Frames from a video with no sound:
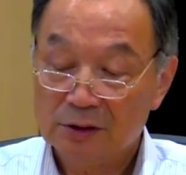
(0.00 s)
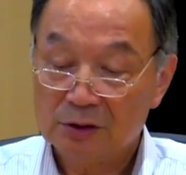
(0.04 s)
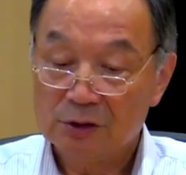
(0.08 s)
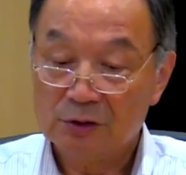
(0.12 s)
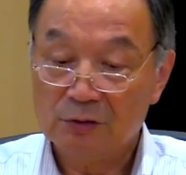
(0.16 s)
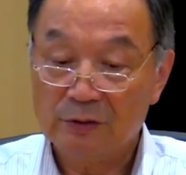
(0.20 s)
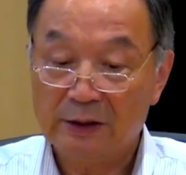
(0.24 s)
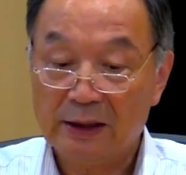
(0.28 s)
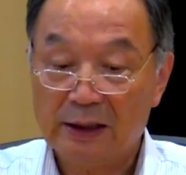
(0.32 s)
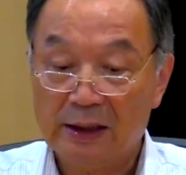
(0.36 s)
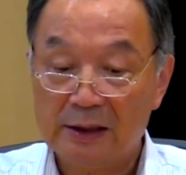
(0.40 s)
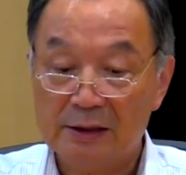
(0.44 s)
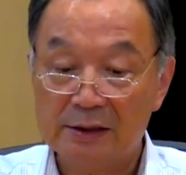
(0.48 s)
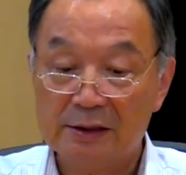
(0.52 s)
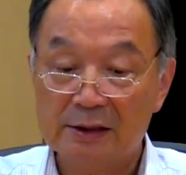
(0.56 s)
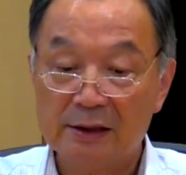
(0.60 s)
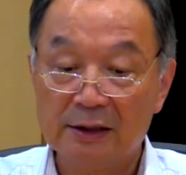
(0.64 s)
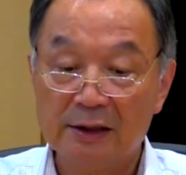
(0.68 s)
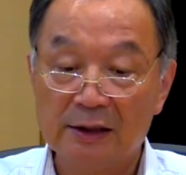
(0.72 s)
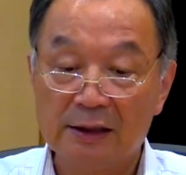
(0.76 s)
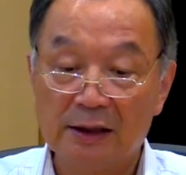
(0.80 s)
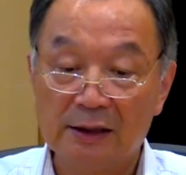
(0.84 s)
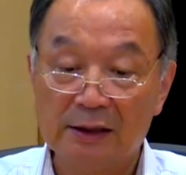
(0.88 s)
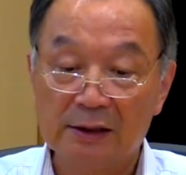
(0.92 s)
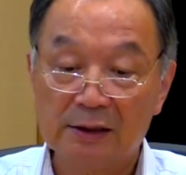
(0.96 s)
So we can
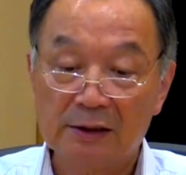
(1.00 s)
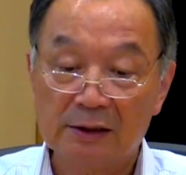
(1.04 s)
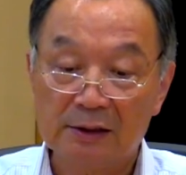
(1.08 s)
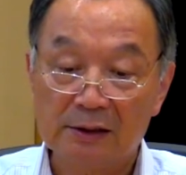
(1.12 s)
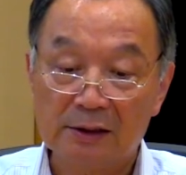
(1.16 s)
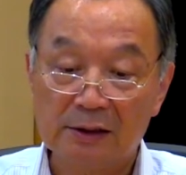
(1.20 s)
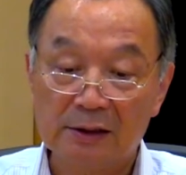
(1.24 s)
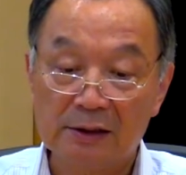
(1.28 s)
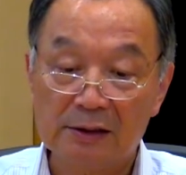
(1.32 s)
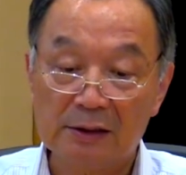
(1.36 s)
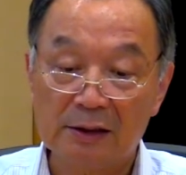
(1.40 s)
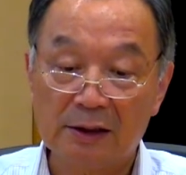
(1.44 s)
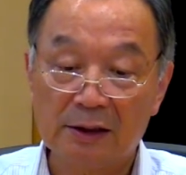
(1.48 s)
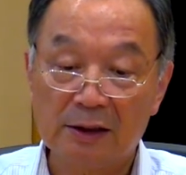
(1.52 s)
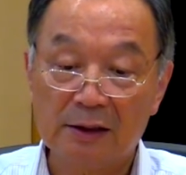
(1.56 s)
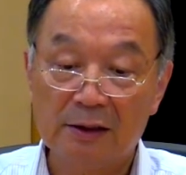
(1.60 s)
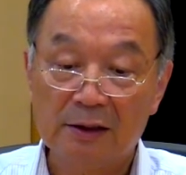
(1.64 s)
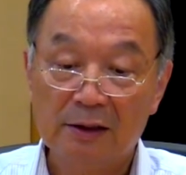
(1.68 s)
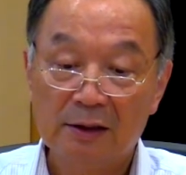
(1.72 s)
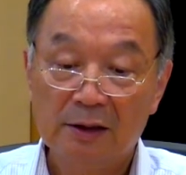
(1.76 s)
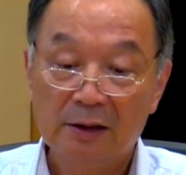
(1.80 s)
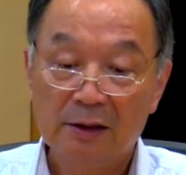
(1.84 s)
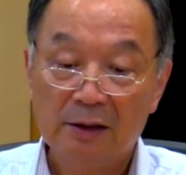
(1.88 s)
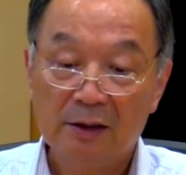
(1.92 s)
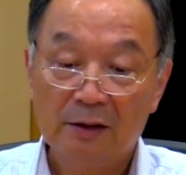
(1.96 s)
see that this is
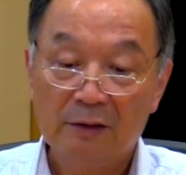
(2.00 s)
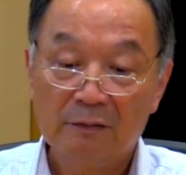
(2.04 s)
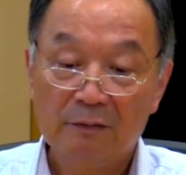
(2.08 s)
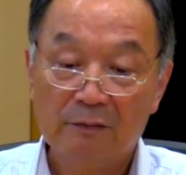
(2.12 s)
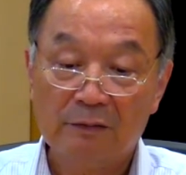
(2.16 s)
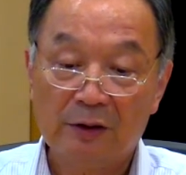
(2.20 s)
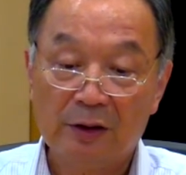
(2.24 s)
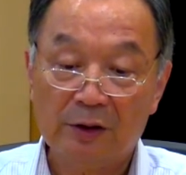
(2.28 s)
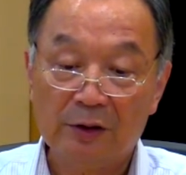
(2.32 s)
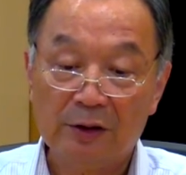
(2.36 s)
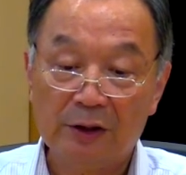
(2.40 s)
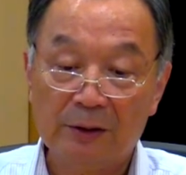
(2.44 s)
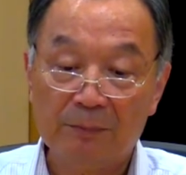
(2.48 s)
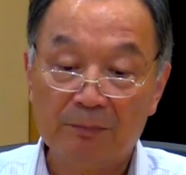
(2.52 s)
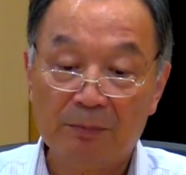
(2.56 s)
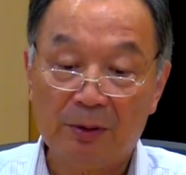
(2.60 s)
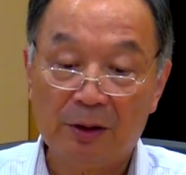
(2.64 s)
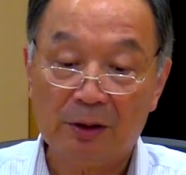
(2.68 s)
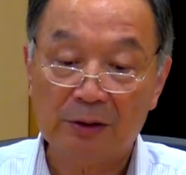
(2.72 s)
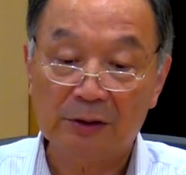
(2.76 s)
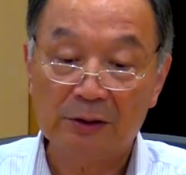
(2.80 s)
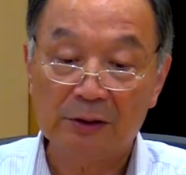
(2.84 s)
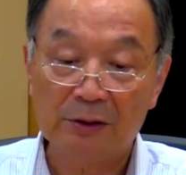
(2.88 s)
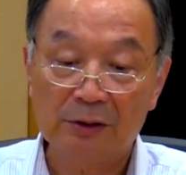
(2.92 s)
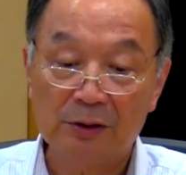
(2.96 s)
very
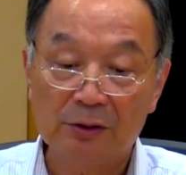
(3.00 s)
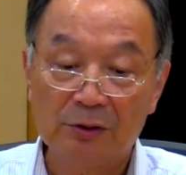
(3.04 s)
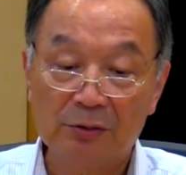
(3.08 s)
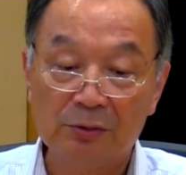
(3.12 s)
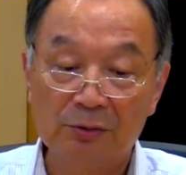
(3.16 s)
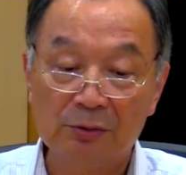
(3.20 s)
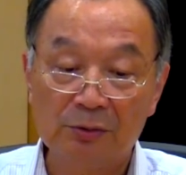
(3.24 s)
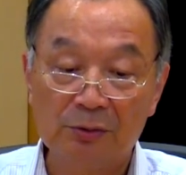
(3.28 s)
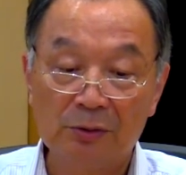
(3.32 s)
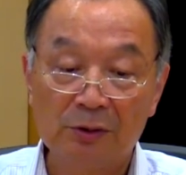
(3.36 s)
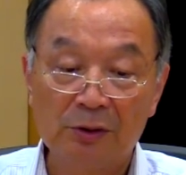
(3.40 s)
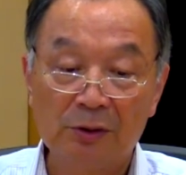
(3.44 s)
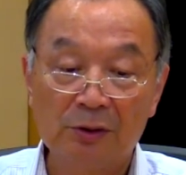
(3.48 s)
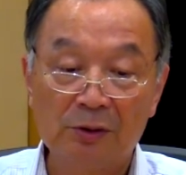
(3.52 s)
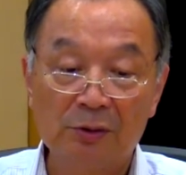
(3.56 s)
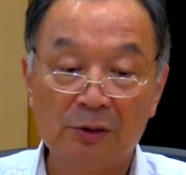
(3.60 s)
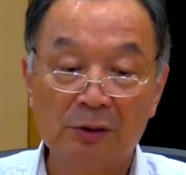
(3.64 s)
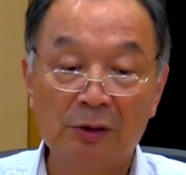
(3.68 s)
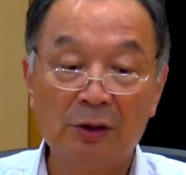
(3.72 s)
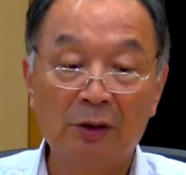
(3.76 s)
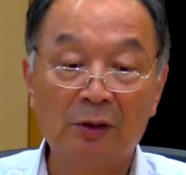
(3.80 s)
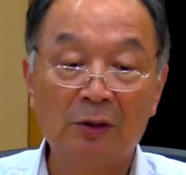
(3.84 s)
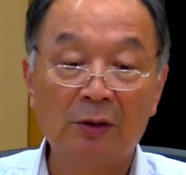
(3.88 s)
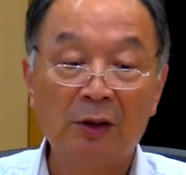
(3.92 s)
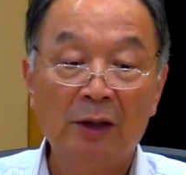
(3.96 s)
important to
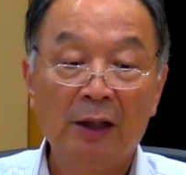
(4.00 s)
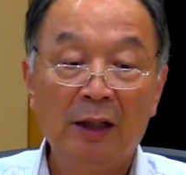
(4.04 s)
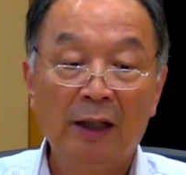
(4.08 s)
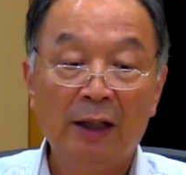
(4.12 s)
know.